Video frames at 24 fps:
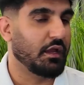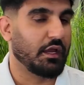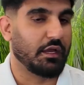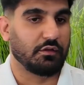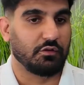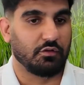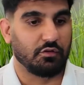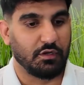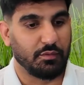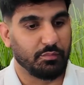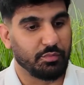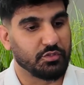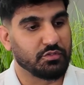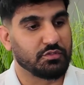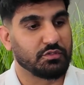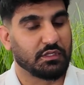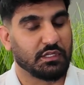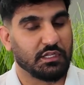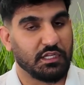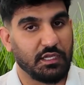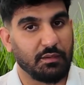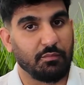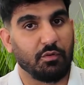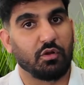and you're able
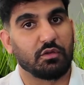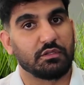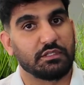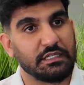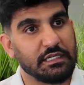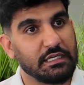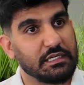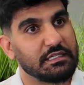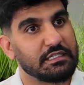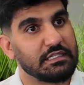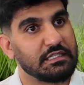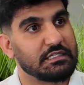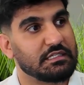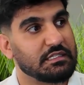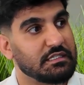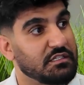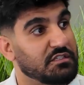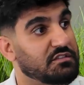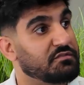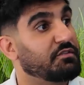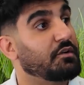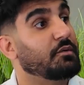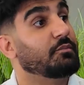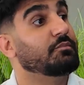to claim all the
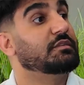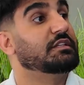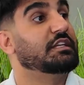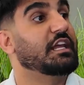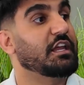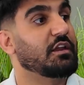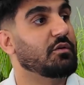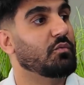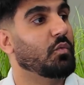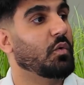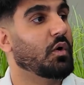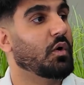ITCs from day